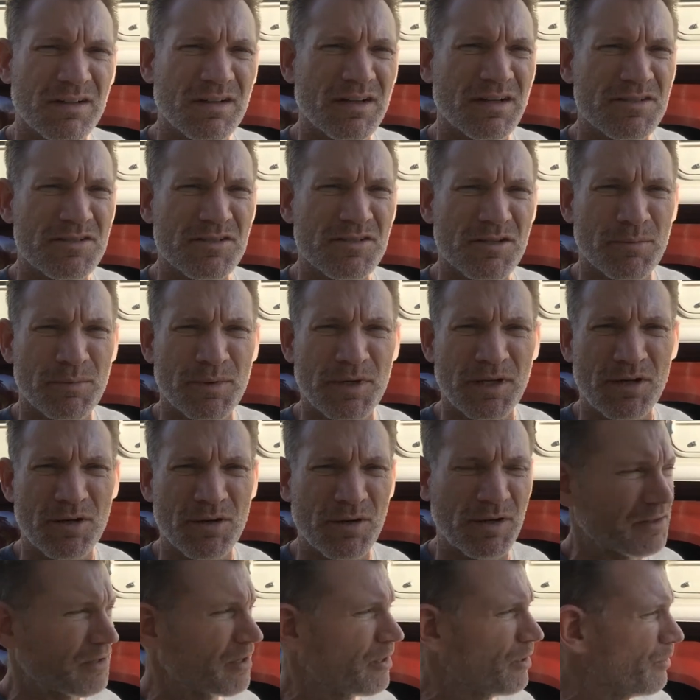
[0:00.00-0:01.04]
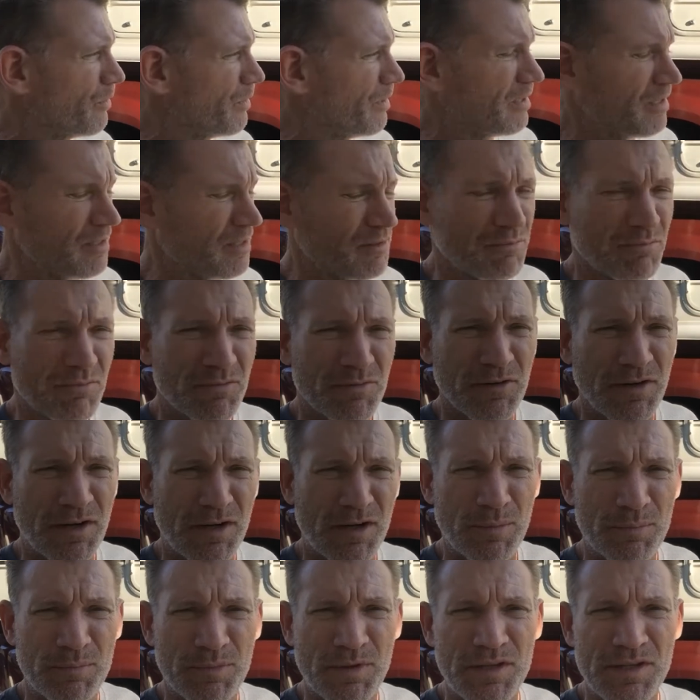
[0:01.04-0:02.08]
All right, so I'm gonna go ahead and go in and
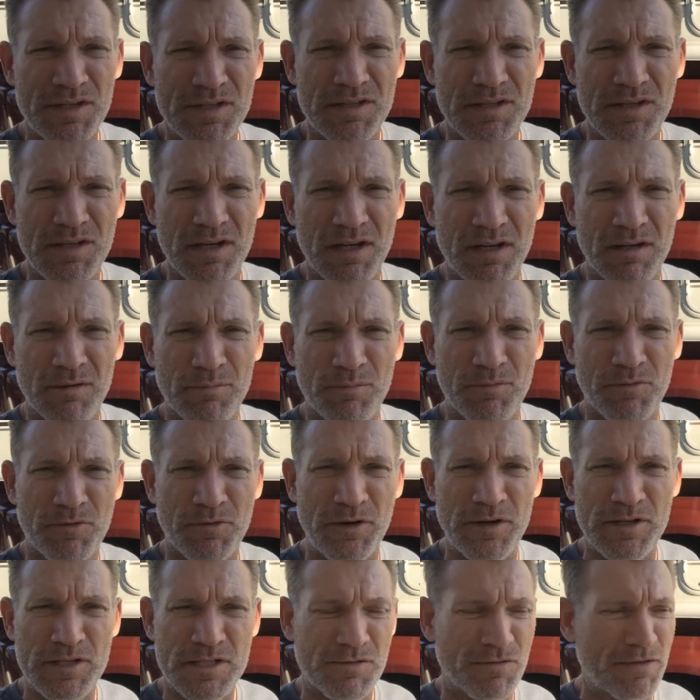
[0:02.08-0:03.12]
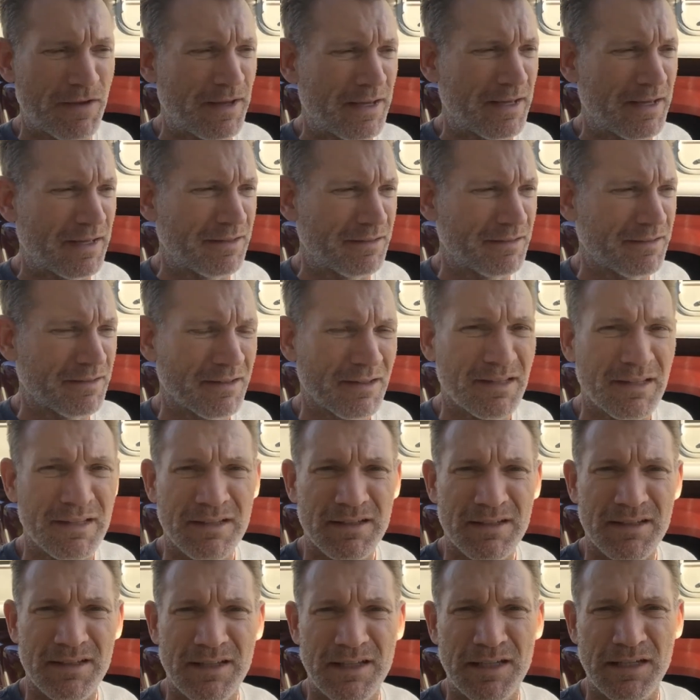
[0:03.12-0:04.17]
fire up the uh, furnace fan
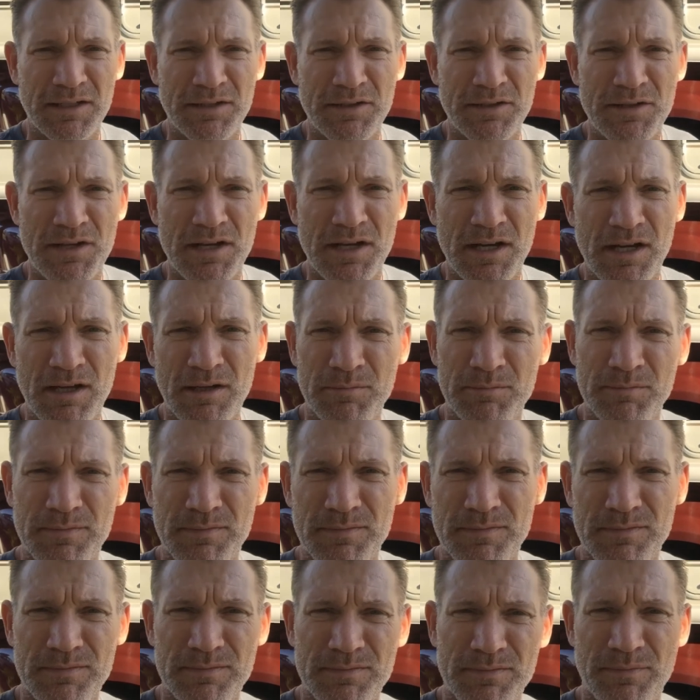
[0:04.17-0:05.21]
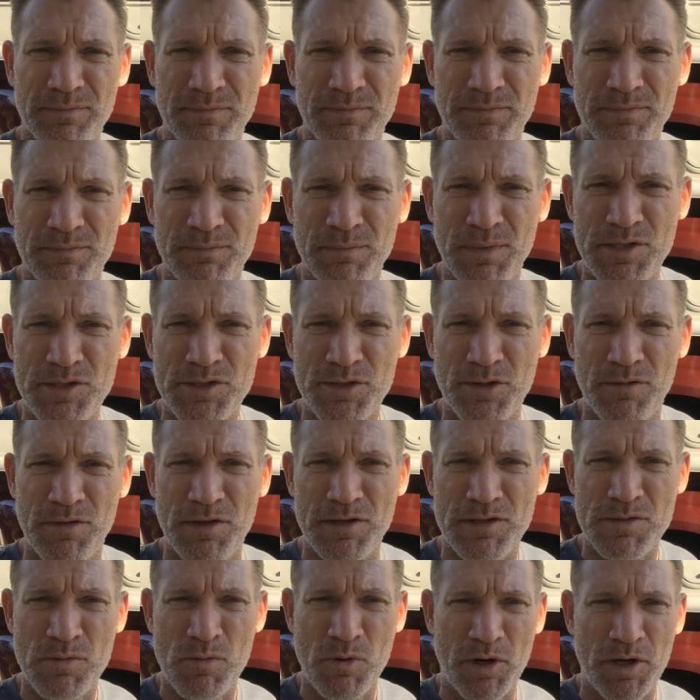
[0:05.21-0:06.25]
and uh, make sure
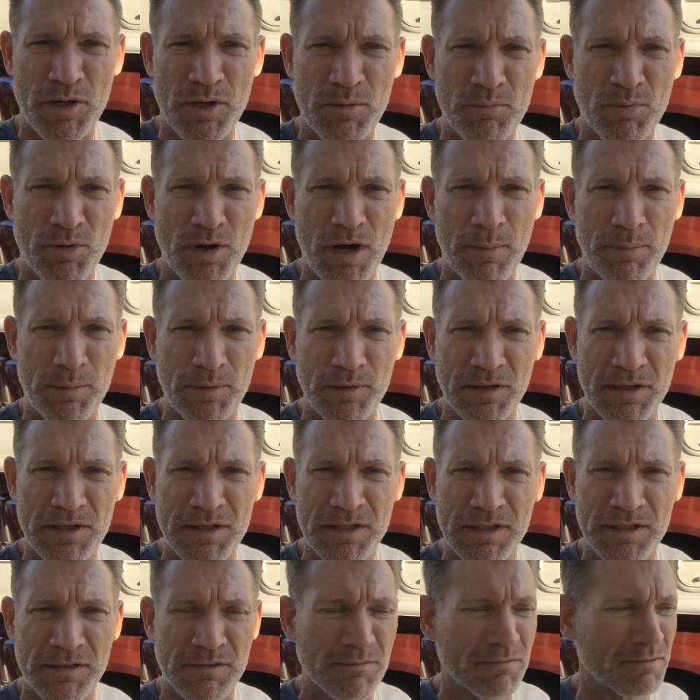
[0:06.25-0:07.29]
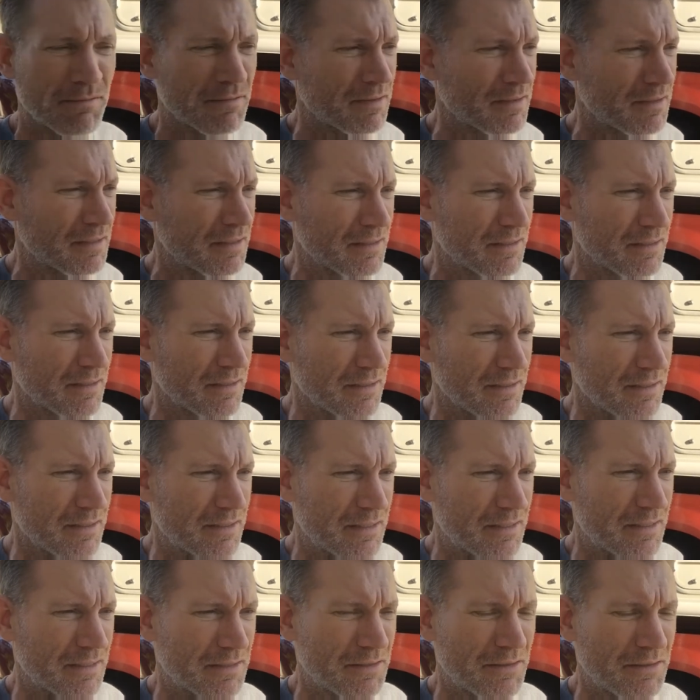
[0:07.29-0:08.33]
everything's working properly and,
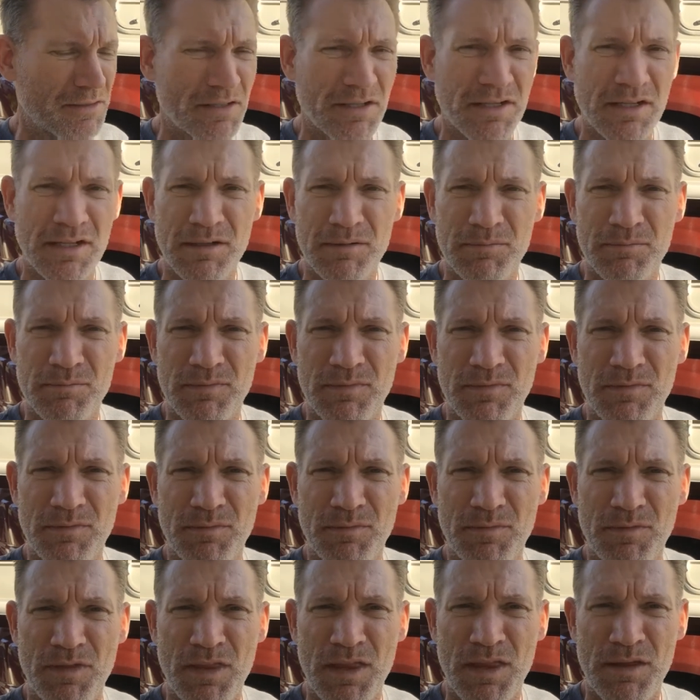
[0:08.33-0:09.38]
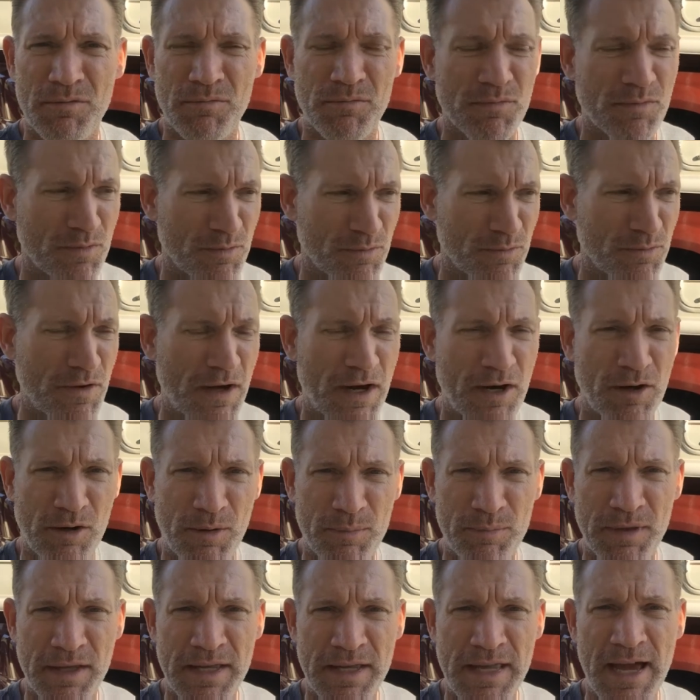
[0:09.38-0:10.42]
and uh, then fire
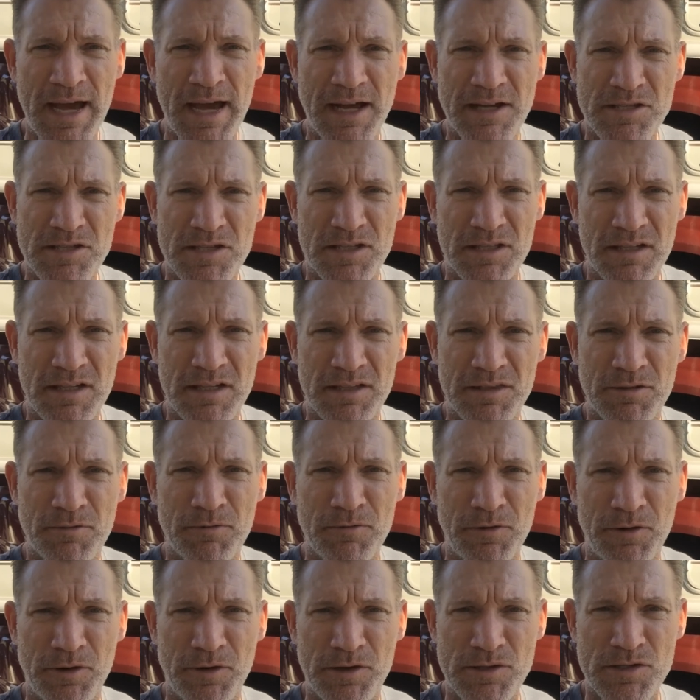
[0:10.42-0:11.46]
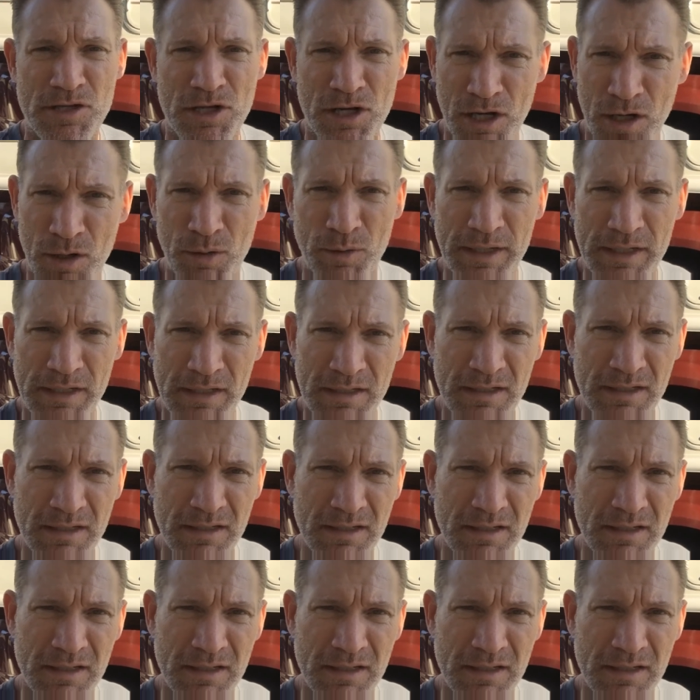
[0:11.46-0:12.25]
up the gas and get the furnace going